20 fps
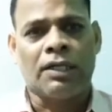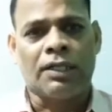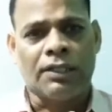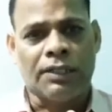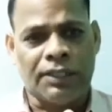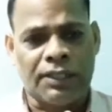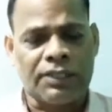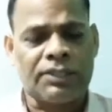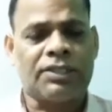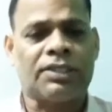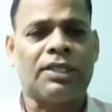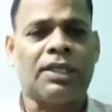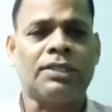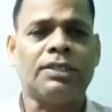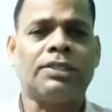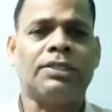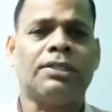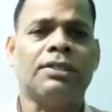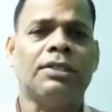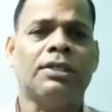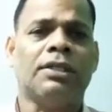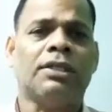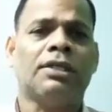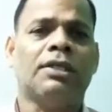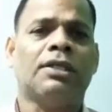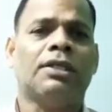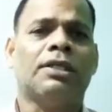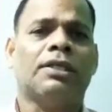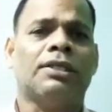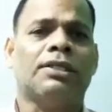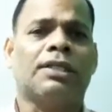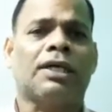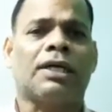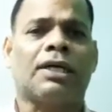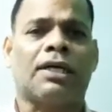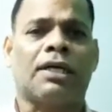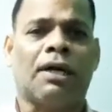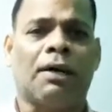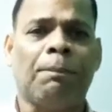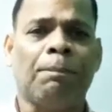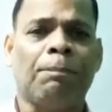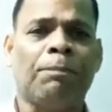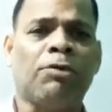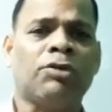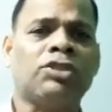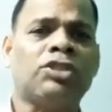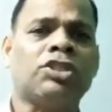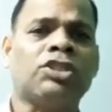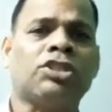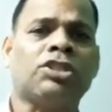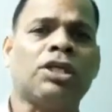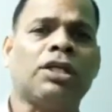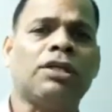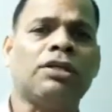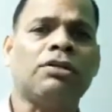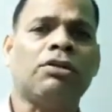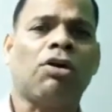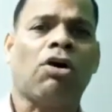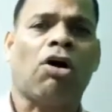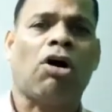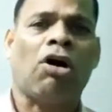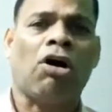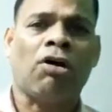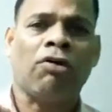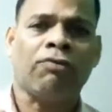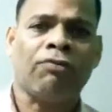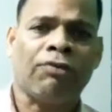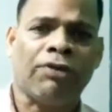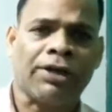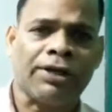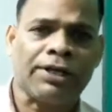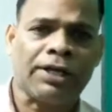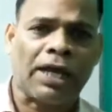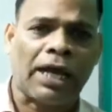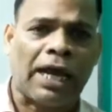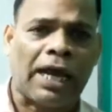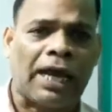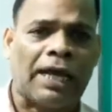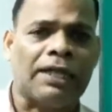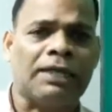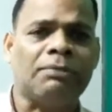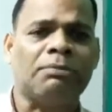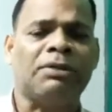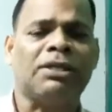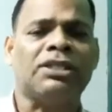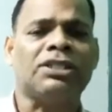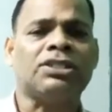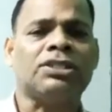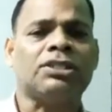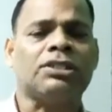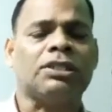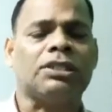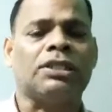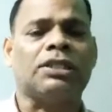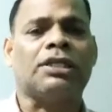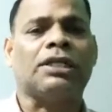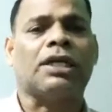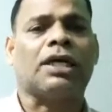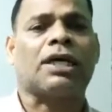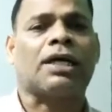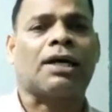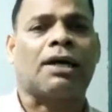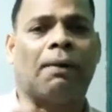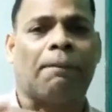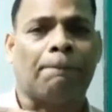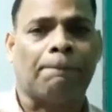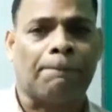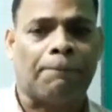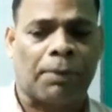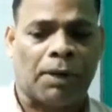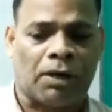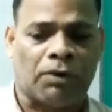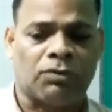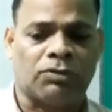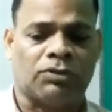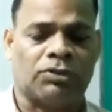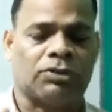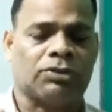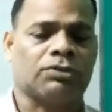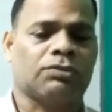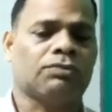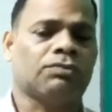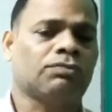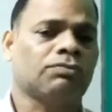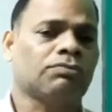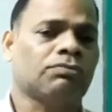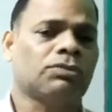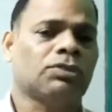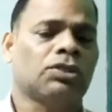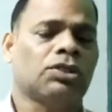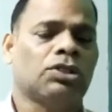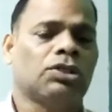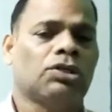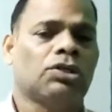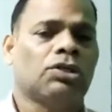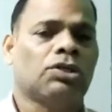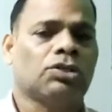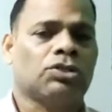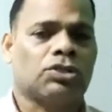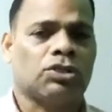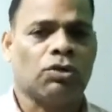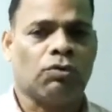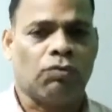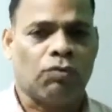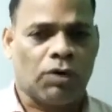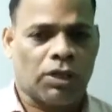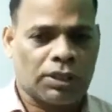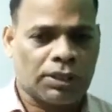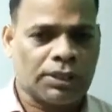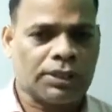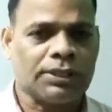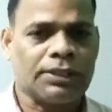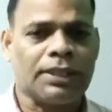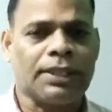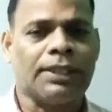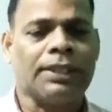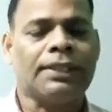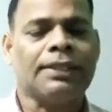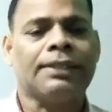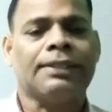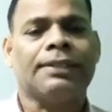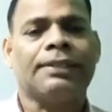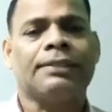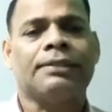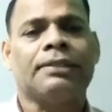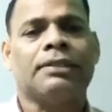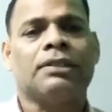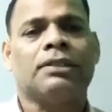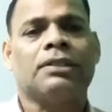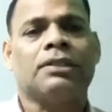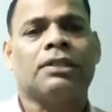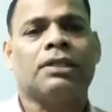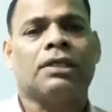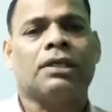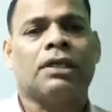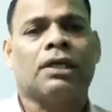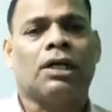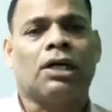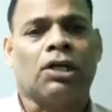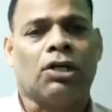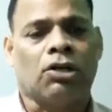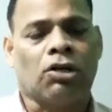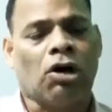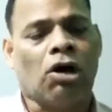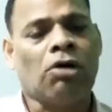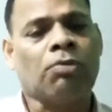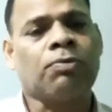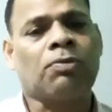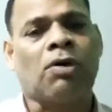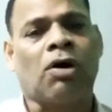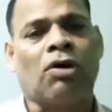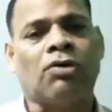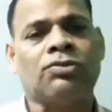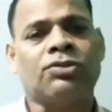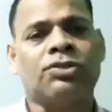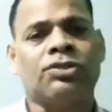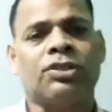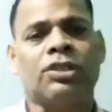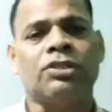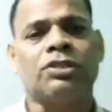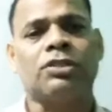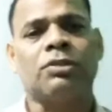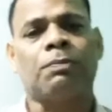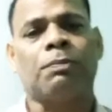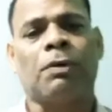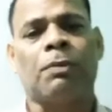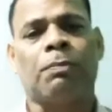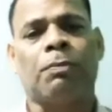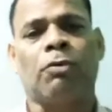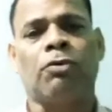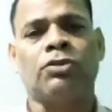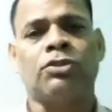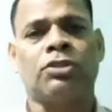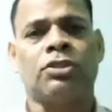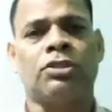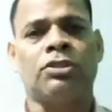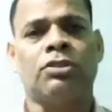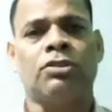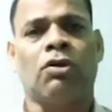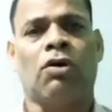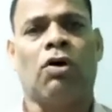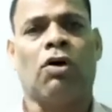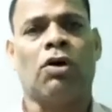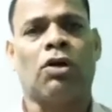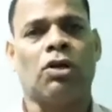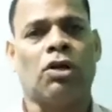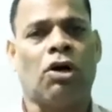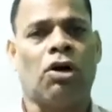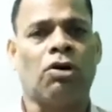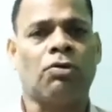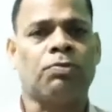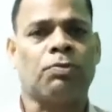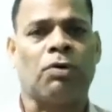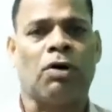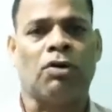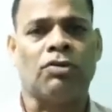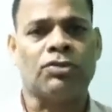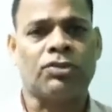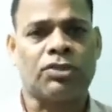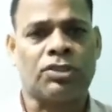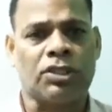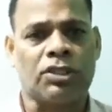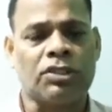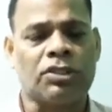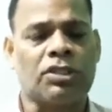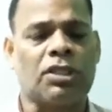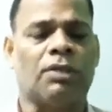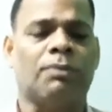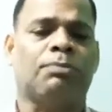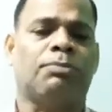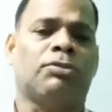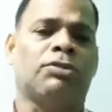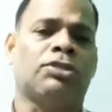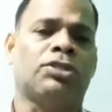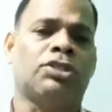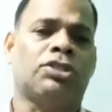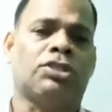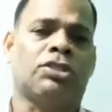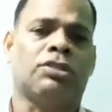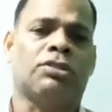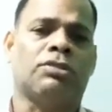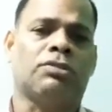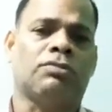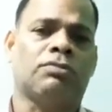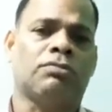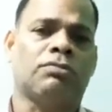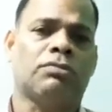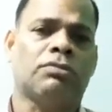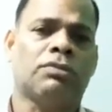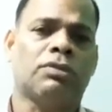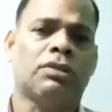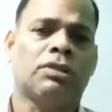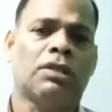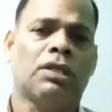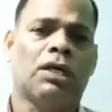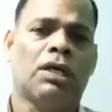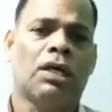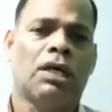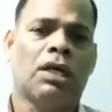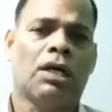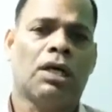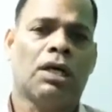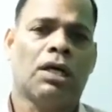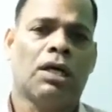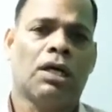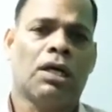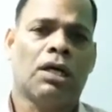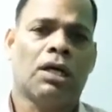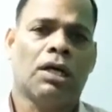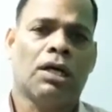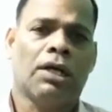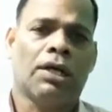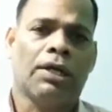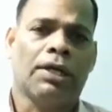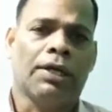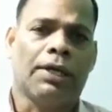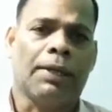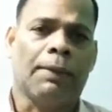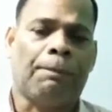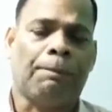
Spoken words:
discuss the composition of an element in a compound. So, what is a law of constant proportion or law of constant composition? A